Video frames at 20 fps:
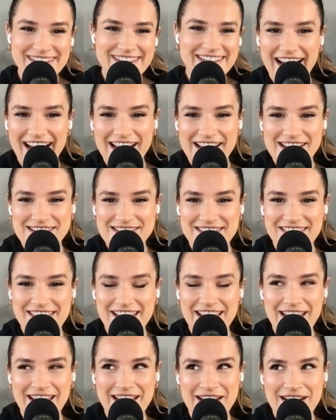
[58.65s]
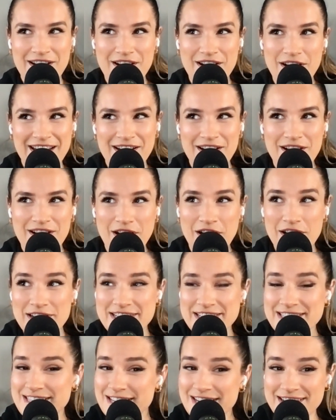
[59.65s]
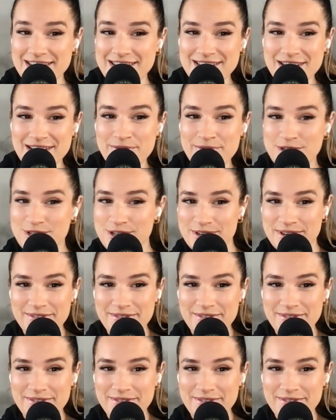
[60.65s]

and the haunted cities in which you